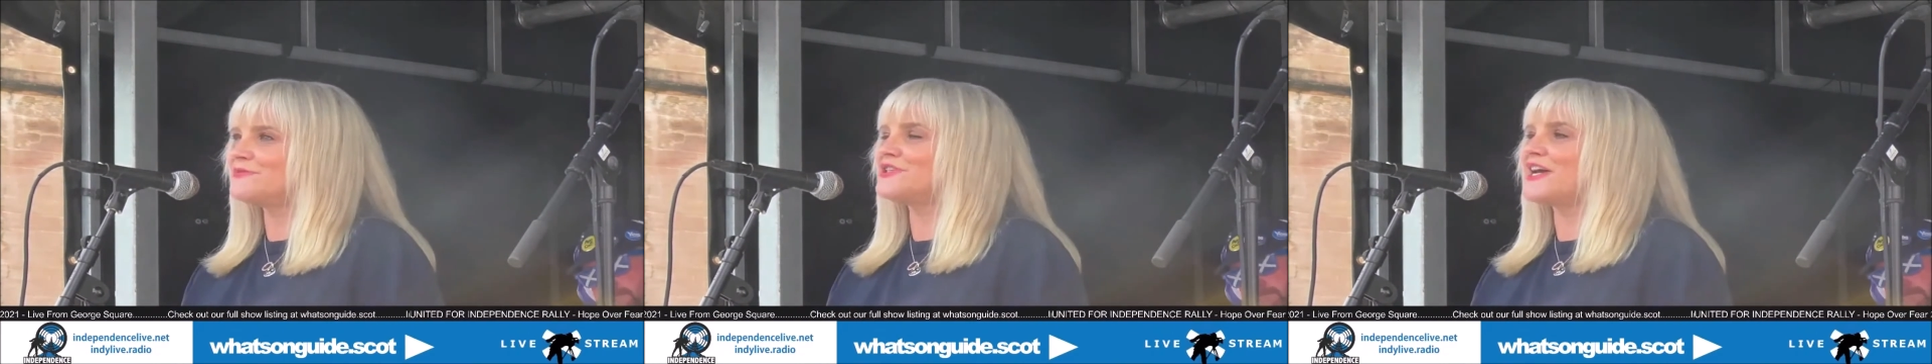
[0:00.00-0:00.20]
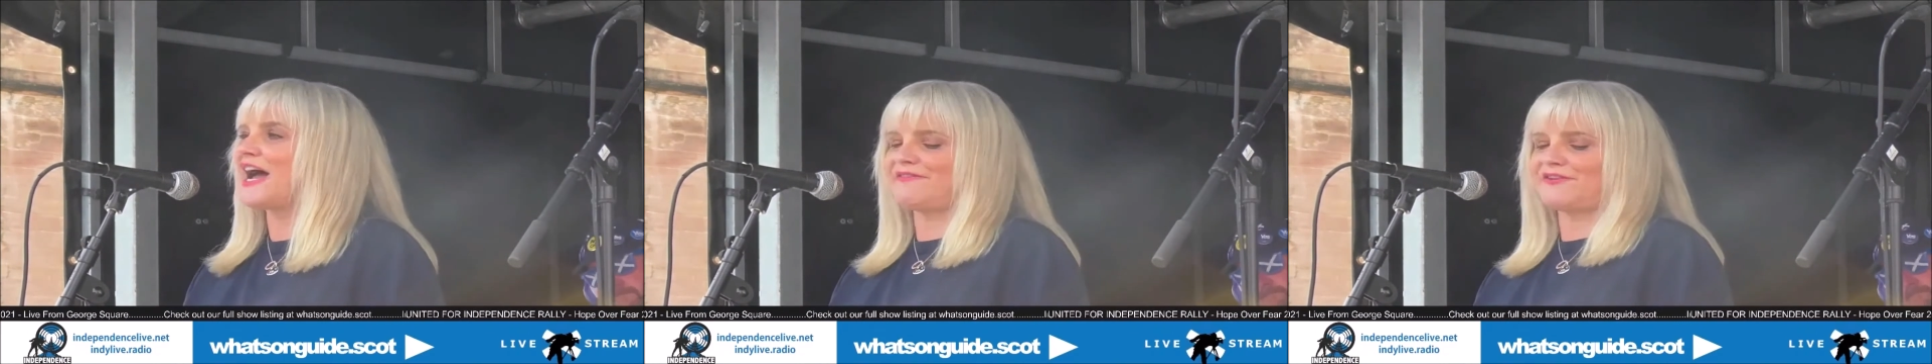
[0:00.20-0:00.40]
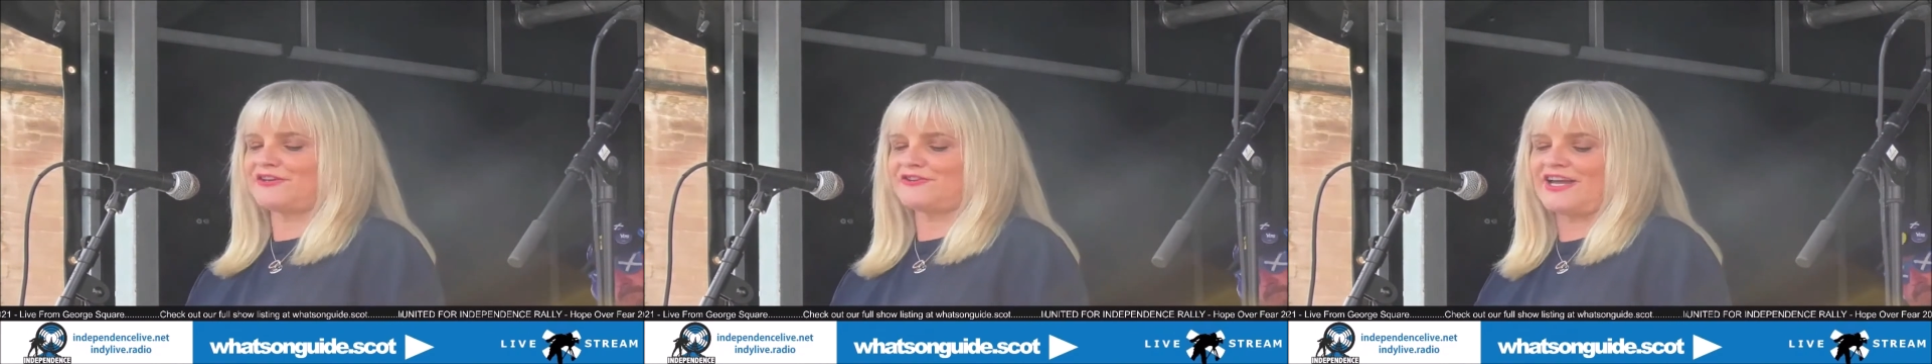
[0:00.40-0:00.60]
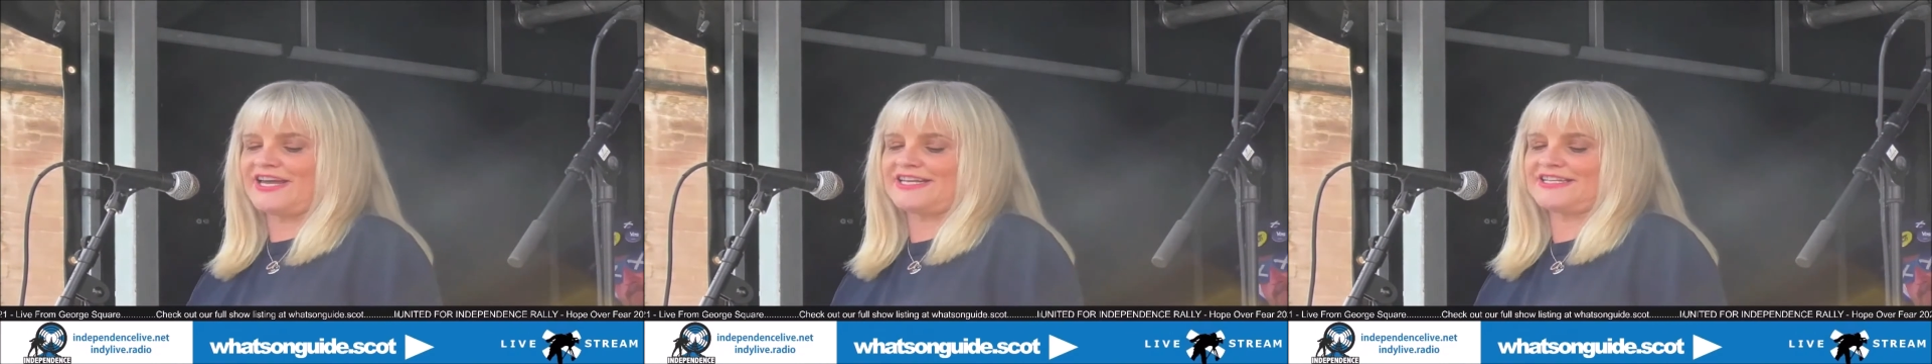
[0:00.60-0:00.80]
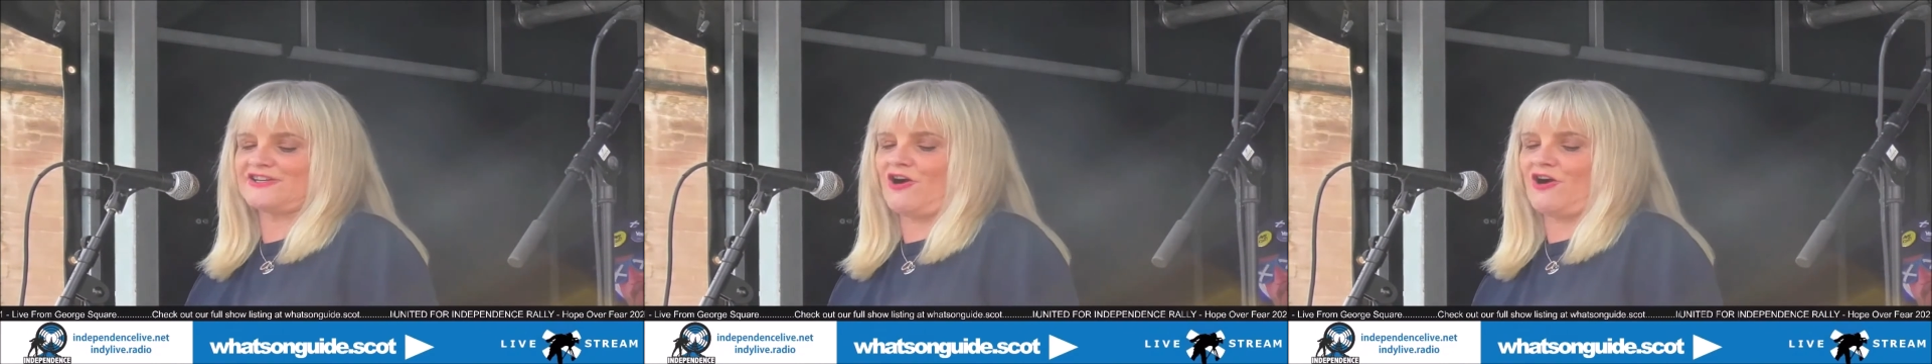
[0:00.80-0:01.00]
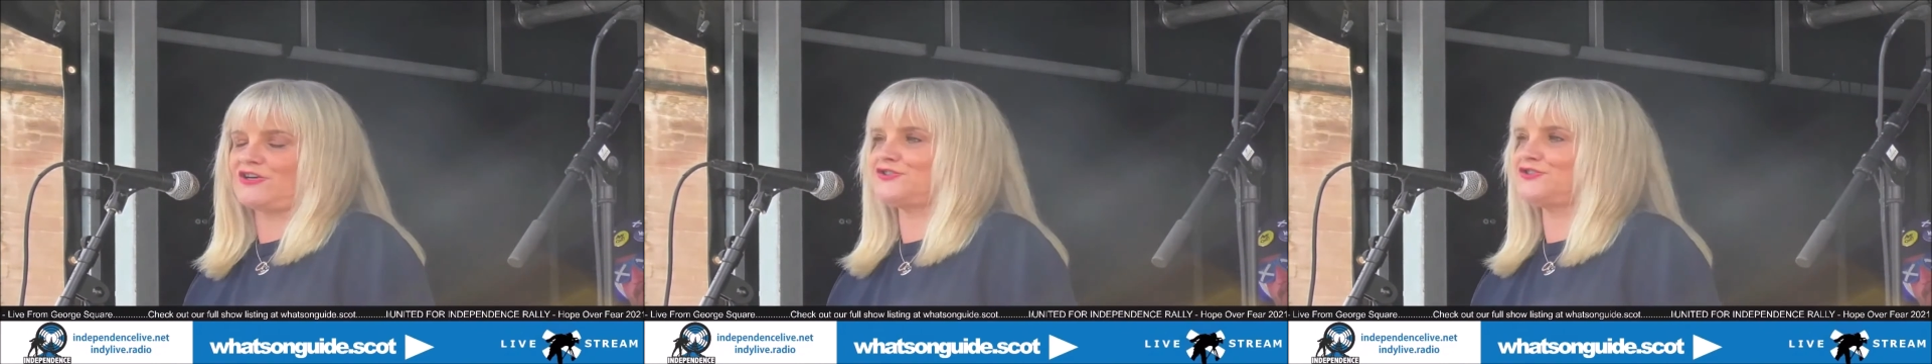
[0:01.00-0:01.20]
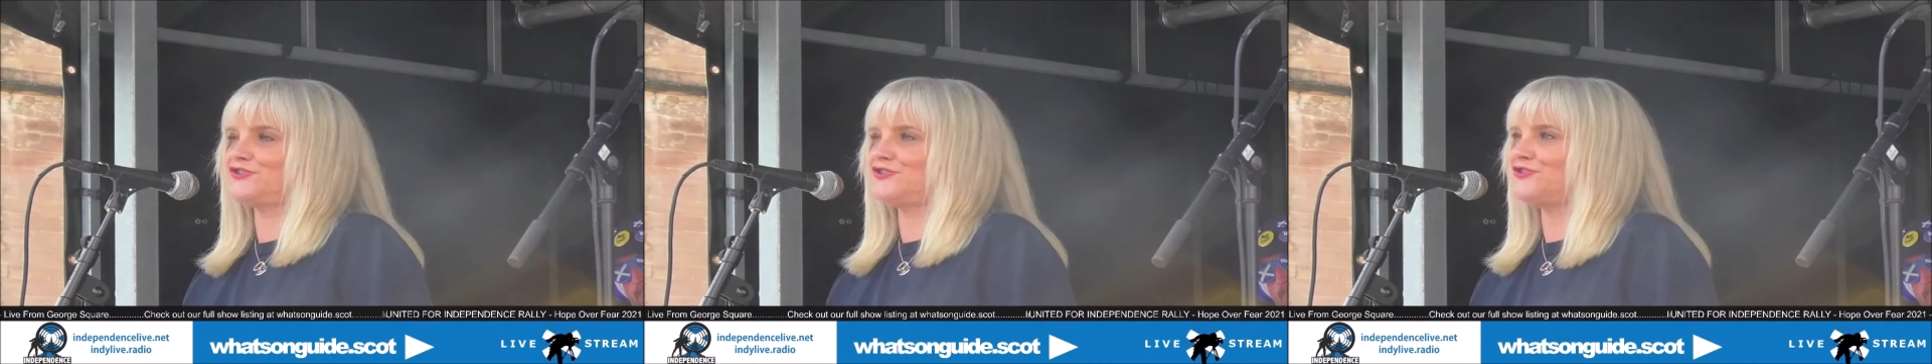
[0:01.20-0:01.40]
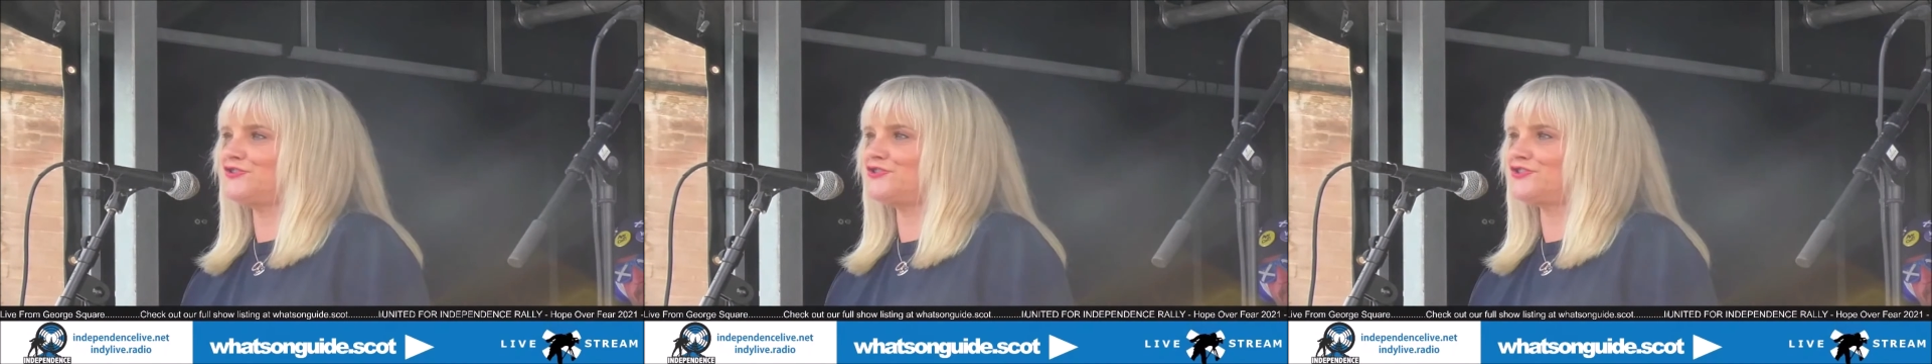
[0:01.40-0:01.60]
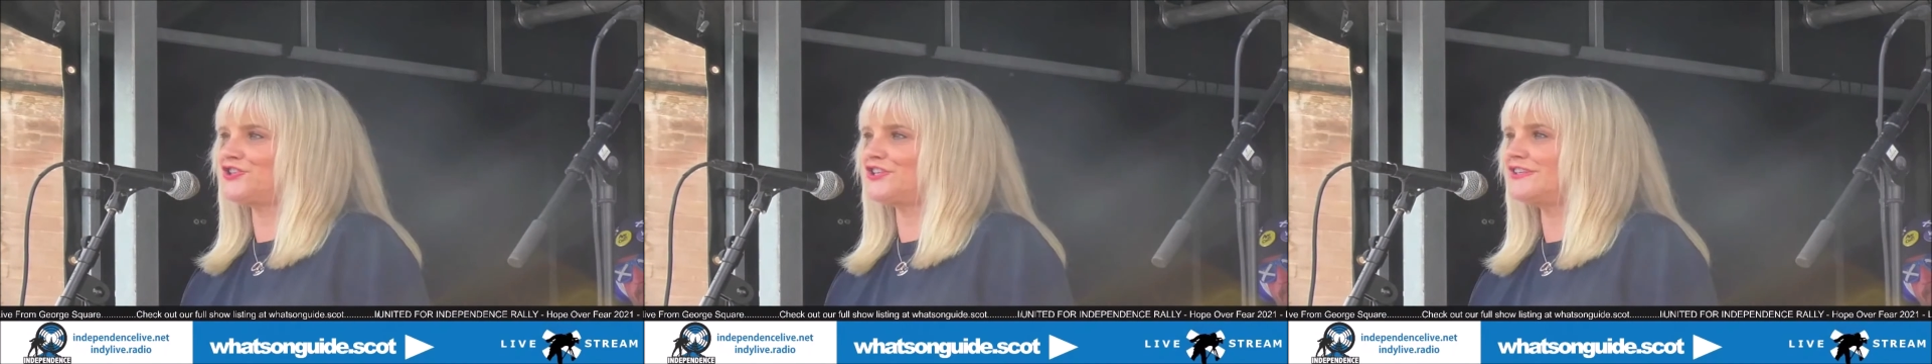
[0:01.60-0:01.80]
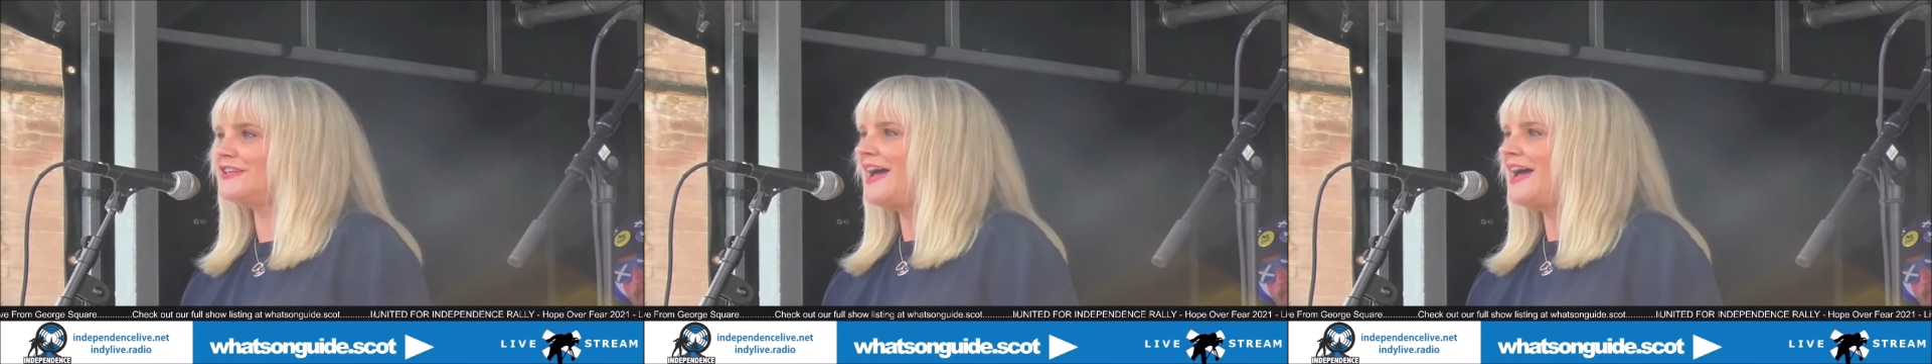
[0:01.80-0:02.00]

would have a written constitution,